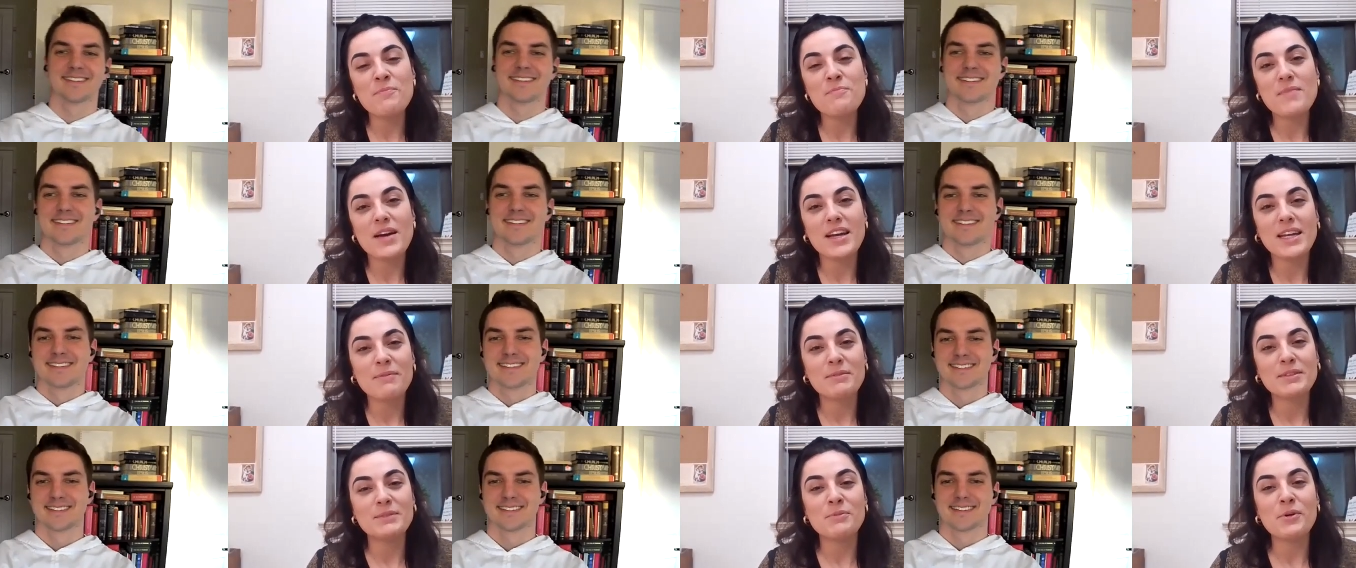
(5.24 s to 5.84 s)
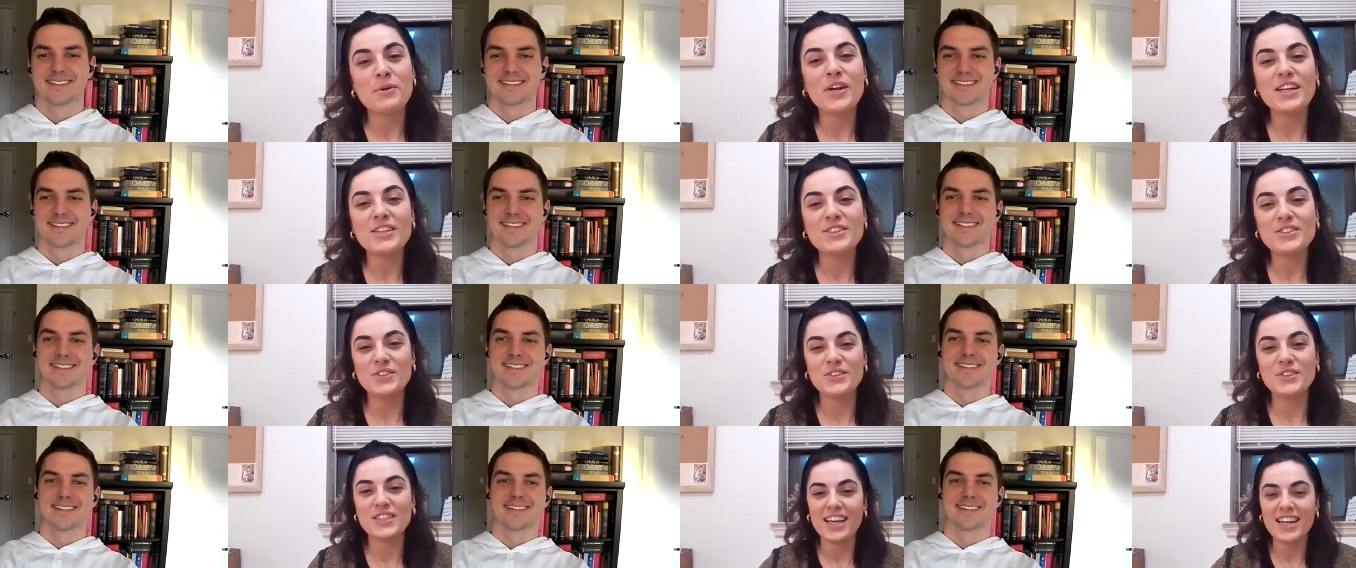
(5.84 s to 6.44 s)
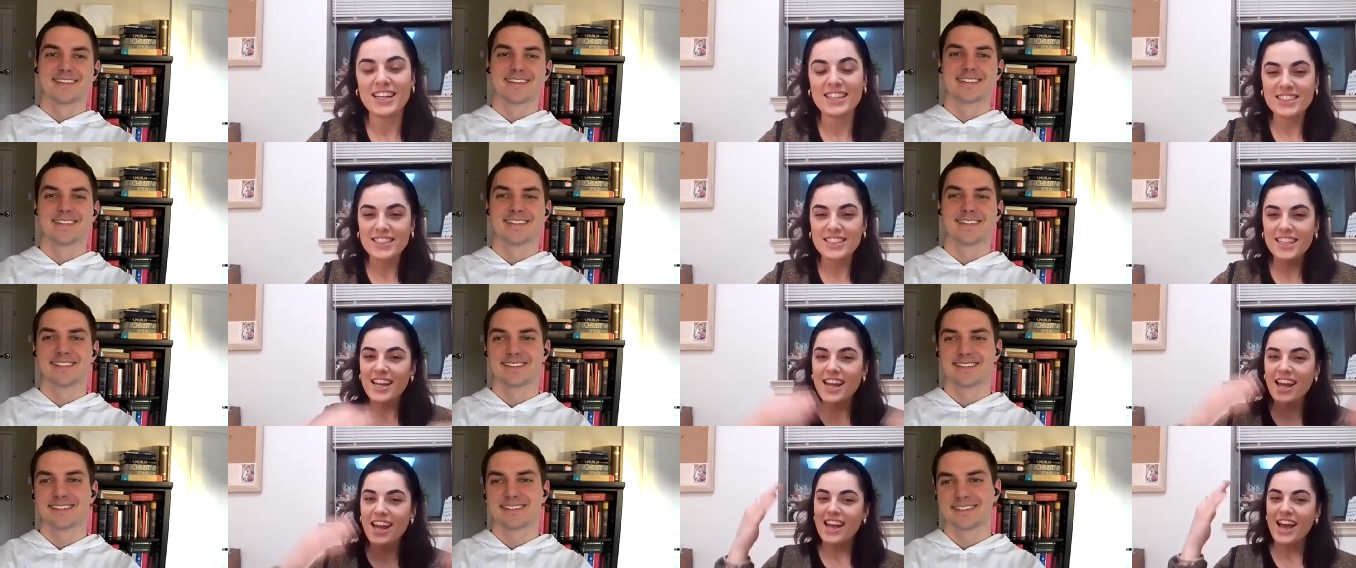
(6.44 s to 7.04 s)
Speaker 1: of Hope. My name is Monet Souza, and
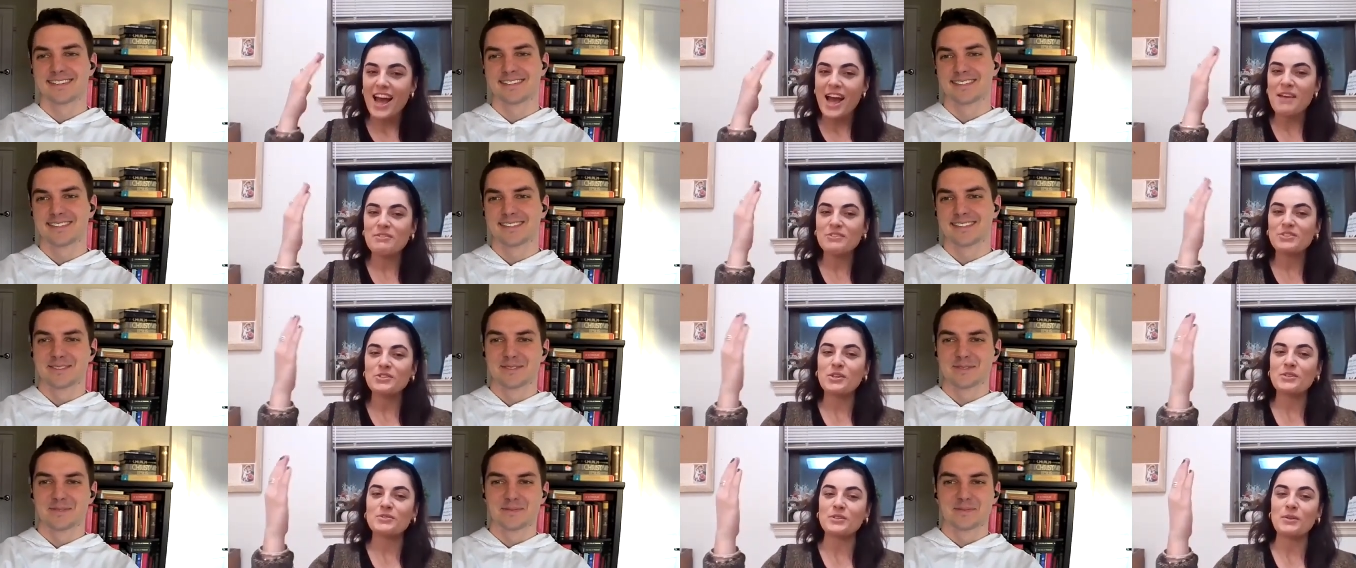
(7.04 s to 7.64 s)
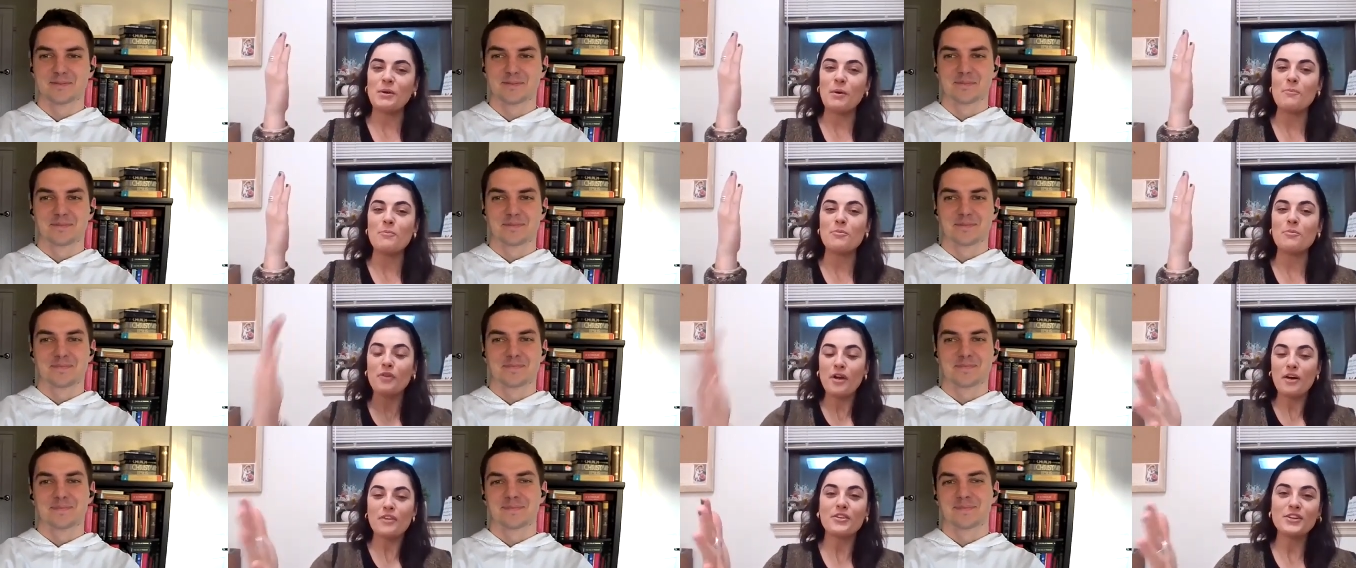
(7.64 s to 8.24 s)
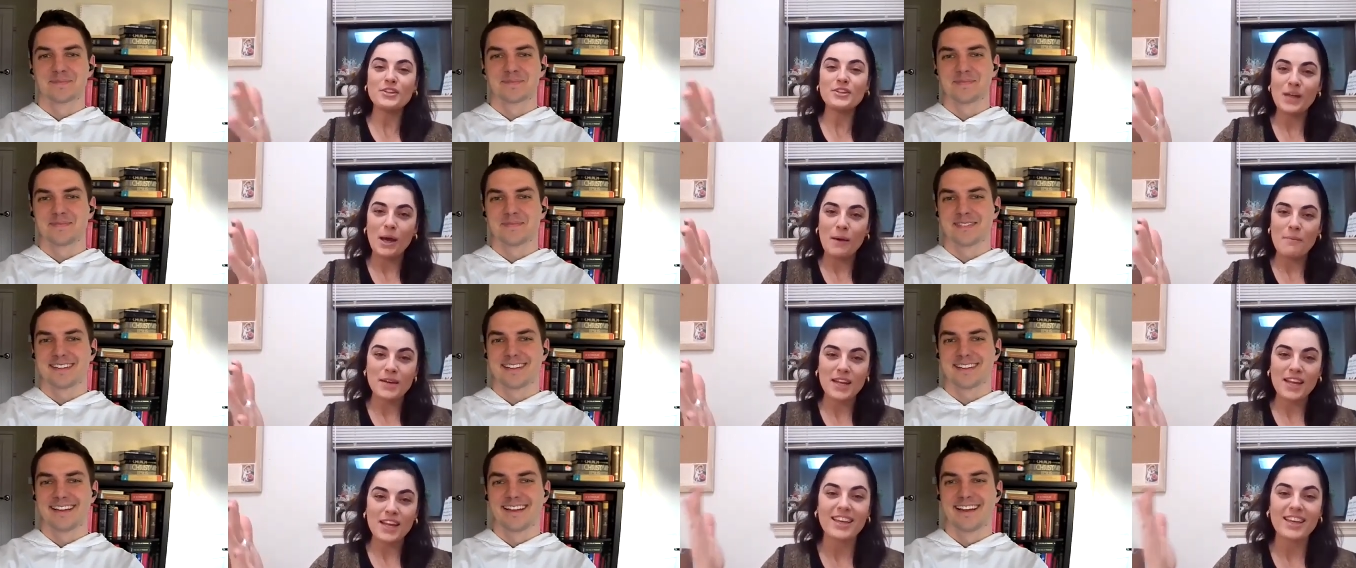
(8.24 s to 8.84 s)
today I'm joined with Brother
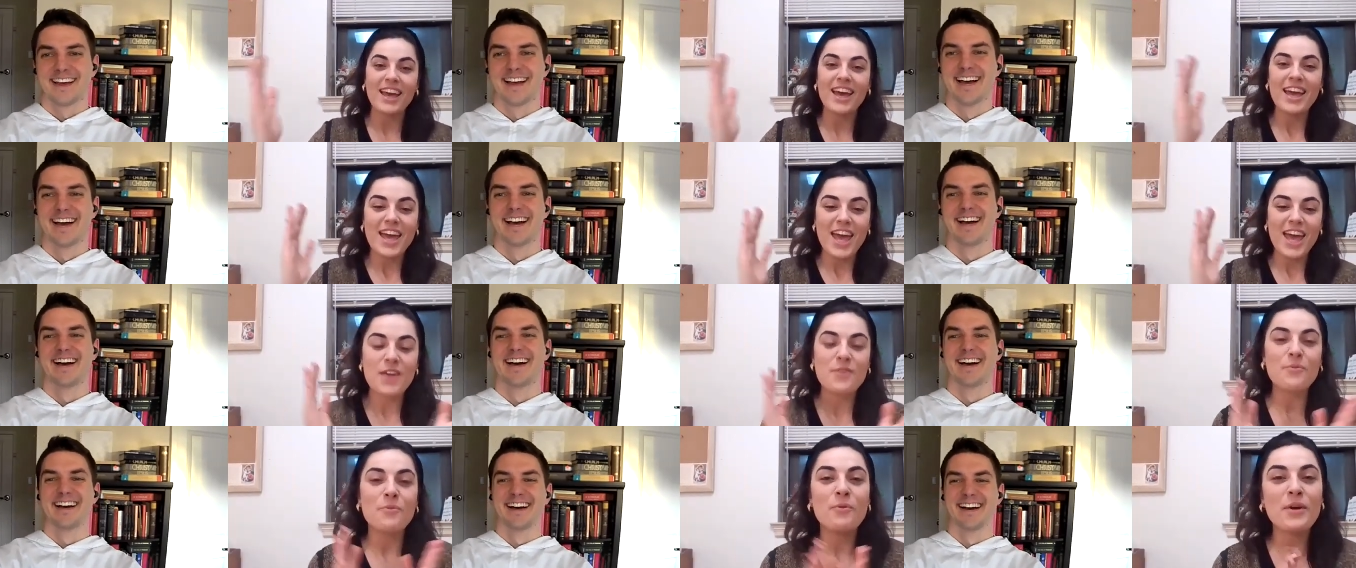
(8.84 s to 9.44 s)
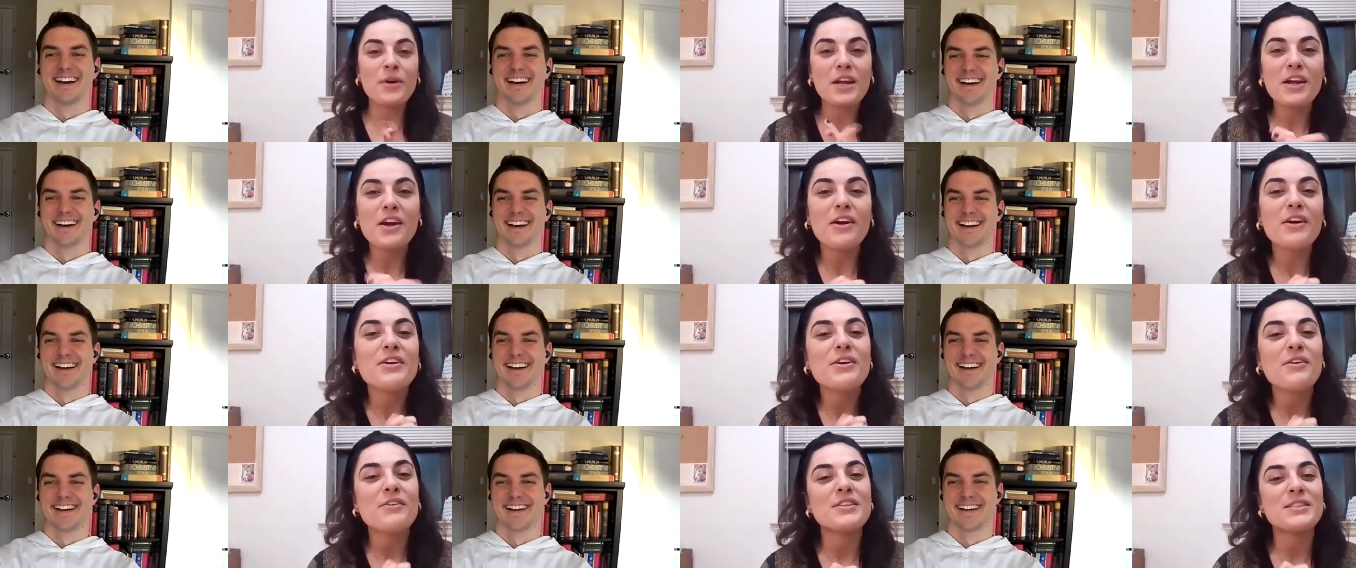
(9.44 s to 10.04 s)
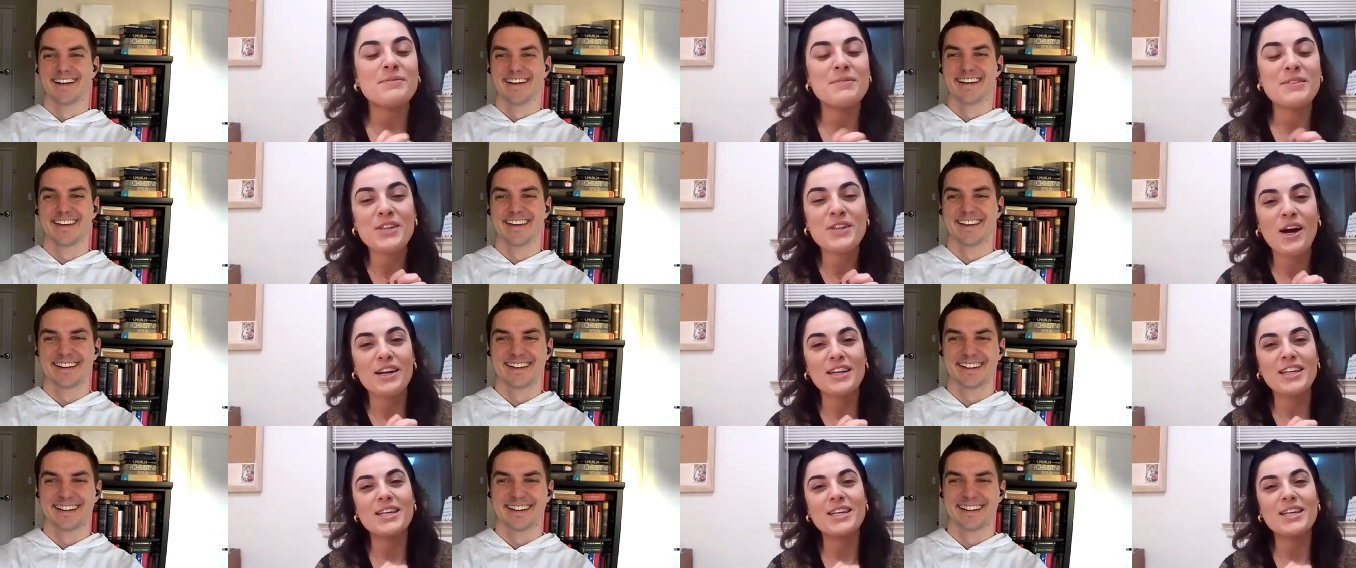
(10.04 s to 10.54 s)
Dominick, and we are going to be